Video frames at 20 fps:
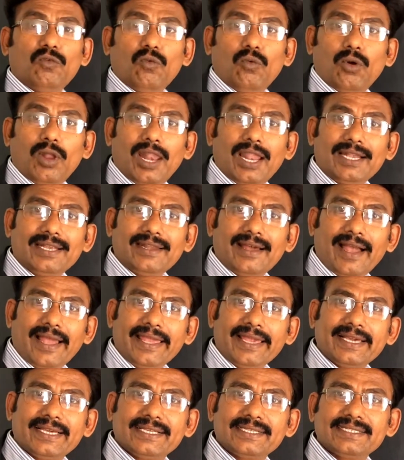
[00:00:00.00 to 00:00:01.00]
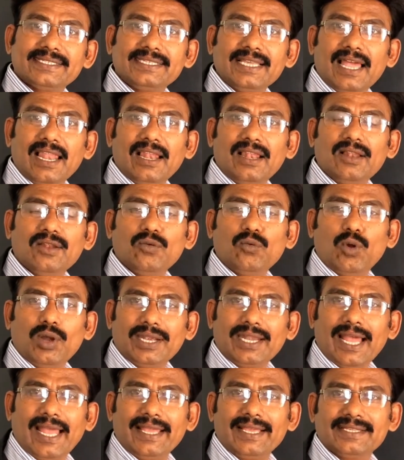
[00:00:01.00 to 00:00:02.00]
Voltaic cell.
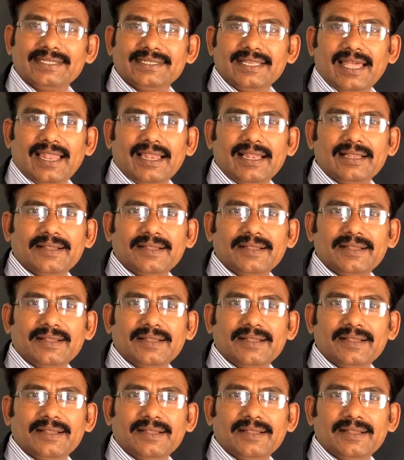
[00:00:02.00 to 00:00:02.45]
Voltaic cell.